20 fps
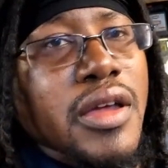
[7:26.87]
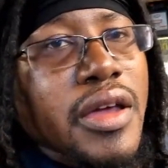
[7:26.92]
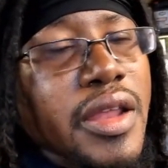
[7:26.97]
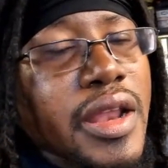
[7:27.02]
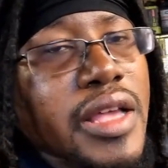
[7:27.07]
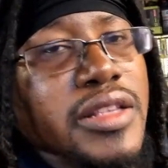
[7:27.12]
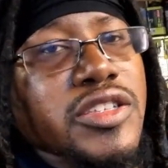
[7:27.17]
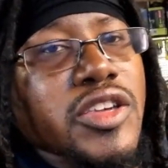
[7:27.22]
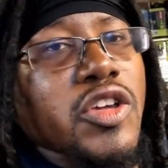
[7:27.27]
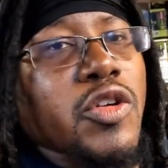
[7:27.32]

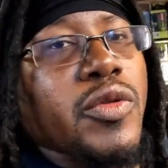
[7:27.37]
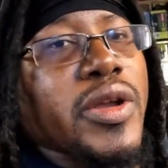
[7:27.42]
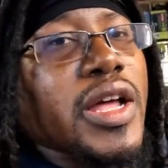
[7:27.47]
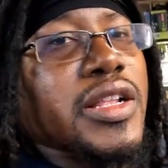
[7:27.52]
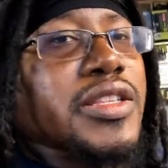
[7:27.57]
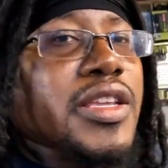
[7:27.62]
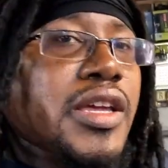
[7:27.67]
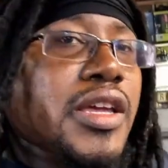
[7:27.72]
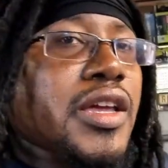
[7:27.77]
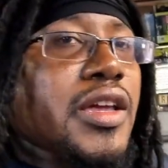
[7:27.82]
And I tell you what
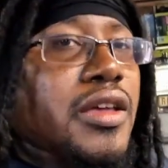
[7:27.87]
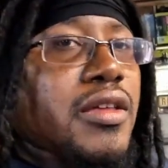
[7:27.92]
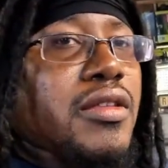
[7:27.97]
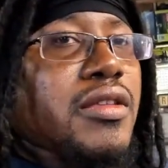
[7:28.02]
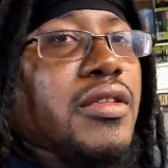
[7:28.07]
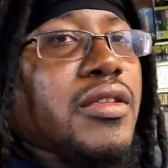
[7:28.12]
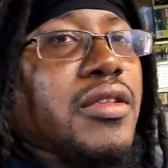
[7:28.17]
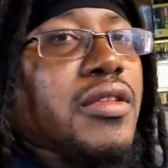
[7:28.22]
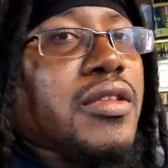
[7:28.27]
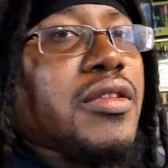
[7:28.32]
I did
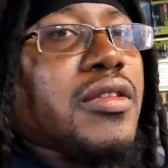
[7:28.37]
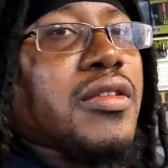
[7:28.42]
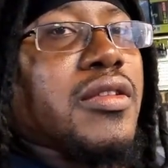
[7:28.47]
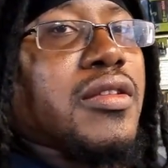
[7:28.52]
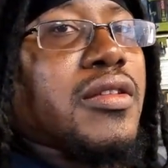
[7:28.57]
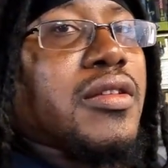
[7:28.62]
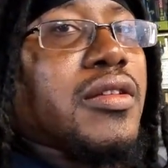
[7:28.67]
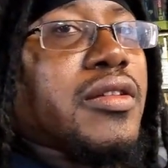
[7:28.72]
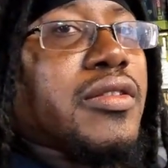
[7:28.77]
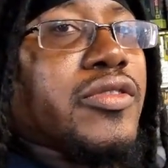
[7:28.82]

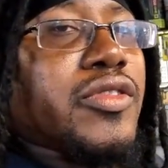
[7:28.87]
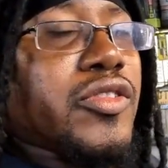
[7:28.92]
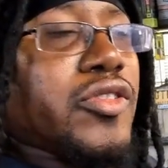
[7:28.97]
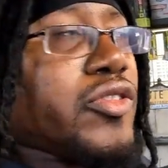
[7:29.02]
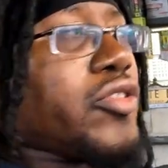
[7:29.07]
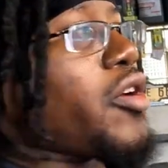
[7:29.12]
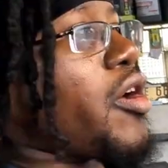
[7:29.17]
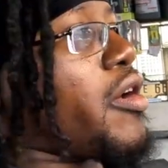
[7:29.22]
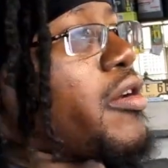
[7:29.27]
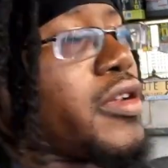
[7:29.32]
to
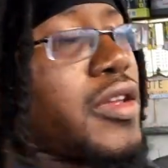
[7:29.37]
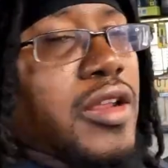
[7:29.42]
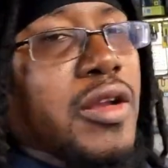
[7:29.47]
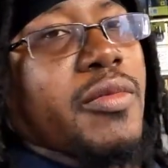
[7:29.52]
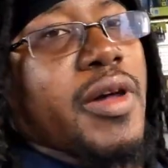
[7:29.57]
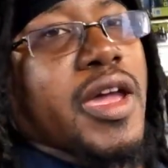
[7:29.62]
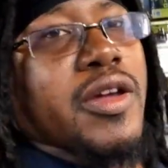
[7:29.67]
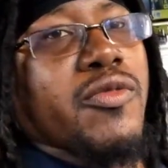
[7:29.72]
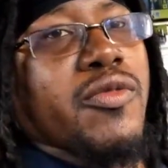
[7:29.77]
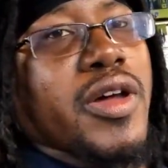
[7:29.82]
this car to get it
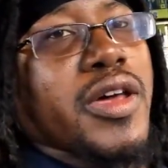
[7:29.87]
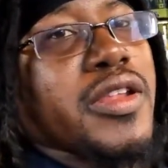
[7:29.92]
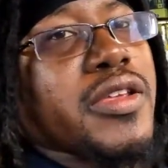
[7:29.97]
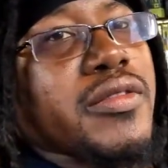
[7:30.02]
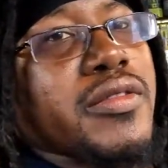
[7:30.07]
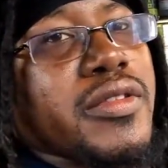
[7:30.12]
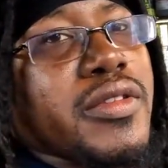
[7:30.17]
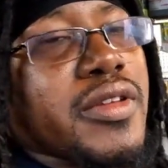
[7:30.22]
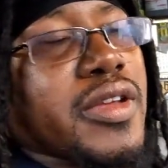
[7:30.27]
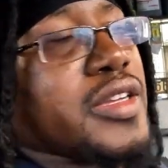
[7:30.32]
back running,
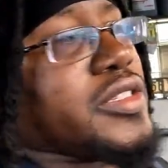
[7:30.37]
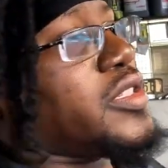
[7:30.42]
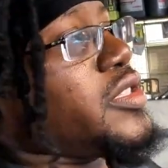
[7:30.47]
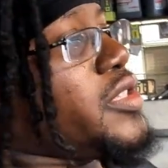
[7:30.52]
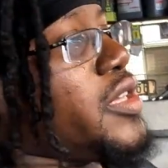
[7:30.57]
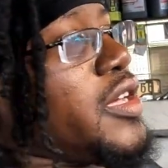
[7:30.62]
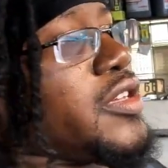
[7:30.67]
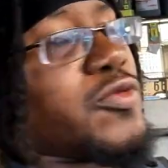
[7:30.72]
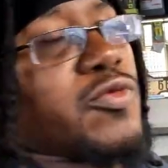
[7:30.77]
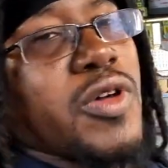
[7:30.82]
because she
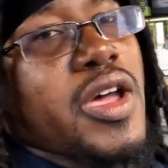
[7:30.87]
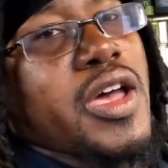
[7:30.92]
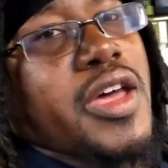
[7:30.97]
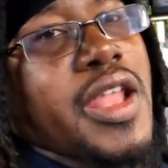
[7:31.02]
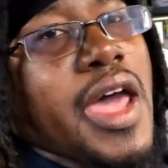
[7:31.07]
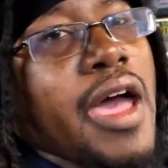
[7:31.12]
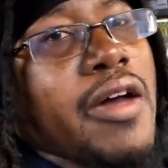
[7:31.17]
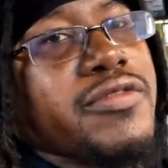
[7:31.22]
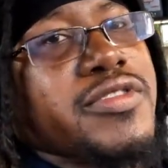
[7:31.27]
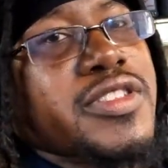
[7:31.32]
does
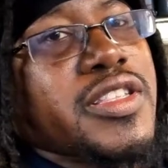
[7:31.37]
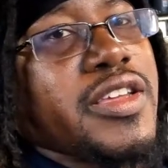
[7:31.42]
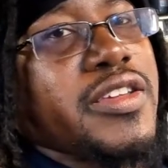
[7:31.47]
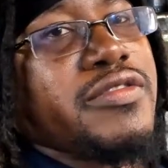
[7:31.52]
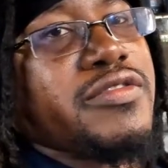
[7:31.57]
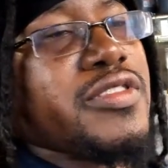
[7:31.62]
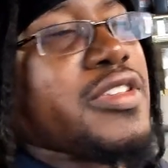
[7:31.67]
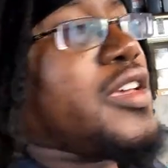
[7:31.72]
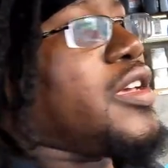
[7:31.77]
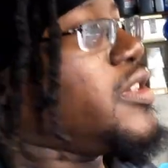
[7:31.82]
run.
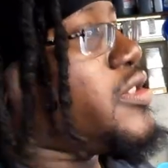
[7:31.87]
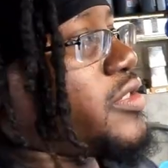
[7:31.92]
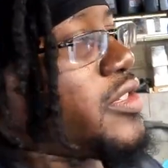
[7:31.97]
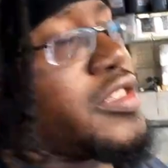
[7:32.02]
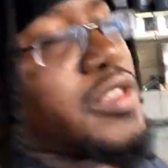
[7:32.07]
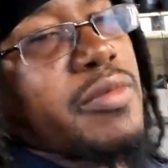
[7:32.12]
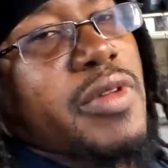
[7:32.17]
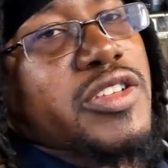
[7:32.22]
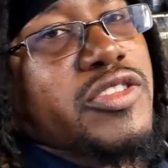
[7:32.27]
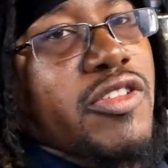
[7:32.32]
Obviously,
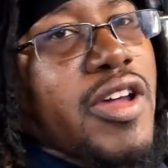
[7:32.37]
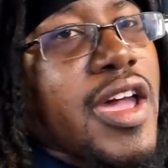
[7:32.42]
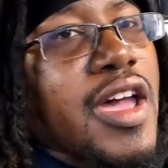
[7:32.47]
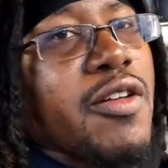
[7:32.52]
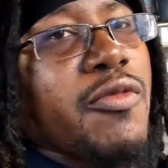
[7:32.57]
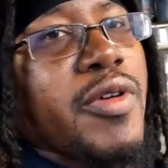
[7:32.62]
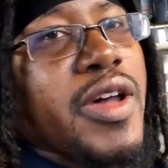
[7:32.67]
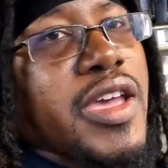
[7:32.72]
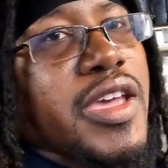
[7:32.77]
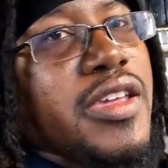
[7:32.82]
she's in my
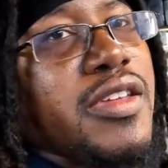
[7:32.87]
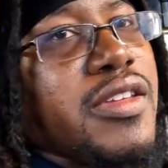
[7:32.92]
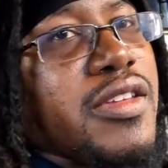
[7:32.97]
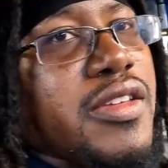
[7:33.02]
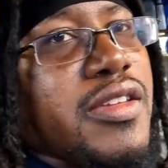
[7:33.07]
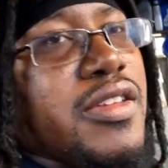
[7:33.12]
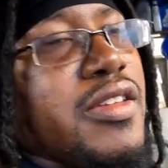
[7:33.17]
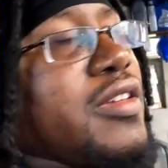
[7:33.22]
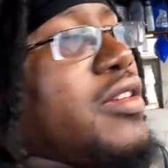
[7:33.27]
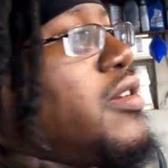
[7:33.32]
driveway.
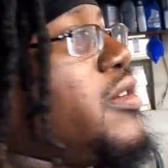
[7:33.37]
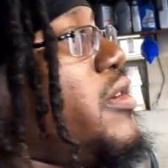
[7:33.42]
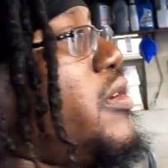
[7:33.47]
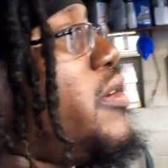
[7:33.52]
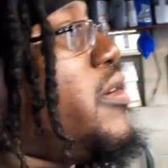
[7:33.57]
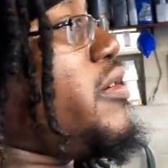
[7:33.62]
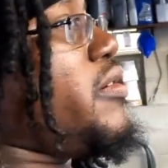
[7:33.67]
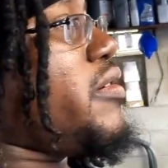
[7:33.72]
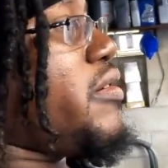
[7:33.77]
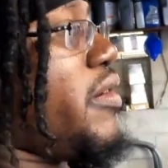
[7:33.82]

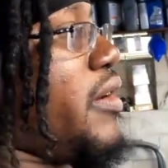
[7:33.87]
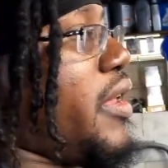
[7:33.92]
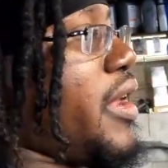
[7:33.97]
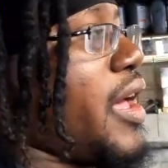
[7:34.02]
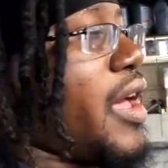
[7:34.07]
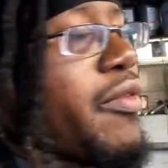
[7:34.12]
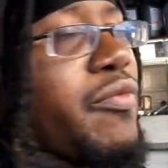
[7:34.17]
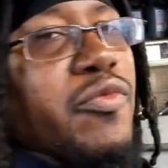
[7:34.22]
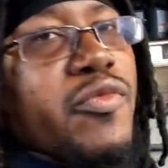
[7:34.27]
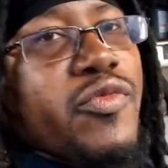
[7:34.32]
And
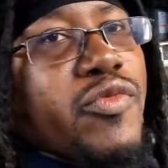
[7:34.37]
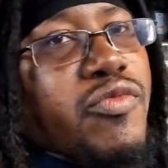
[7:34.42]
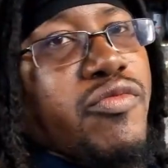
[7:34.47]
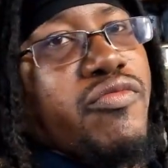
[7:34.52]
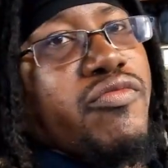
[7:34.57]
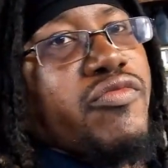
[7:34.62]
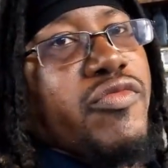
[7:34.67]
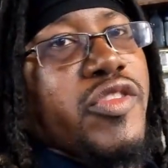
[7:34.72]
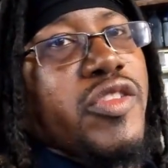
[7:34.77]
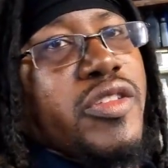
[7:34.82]
I
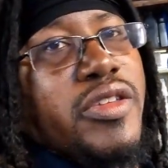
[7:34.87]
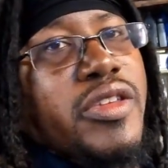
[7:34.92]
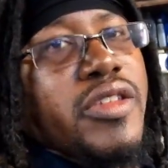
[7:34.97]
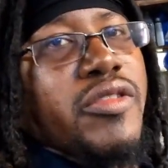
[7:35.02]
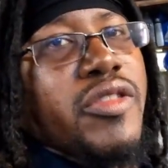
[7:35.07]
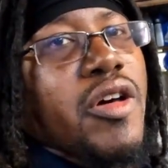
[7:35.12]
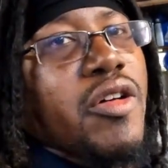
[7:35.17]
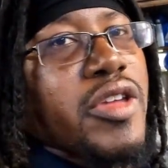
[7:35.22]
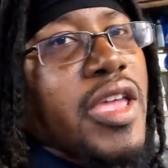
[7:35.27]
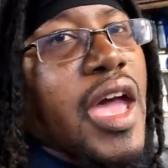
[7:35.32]

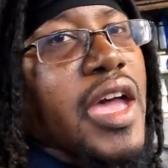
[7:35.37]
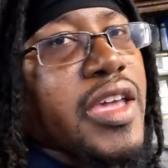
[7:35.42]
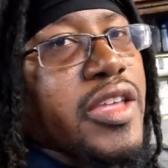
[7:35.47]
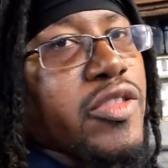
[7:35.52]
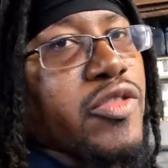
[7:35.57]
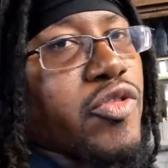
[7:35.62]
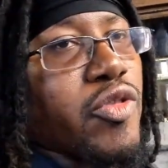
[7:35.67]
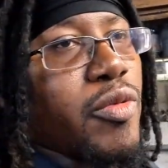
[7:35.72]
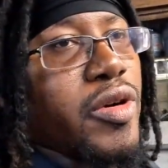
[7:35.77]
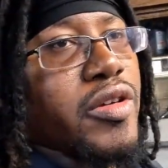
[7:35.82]

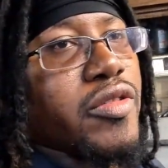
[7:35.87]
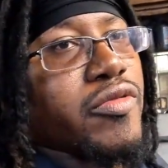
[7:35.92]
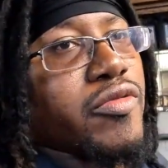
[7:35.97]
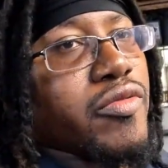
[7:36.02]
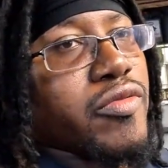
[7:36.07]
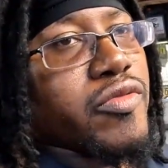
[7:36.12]
get the joy.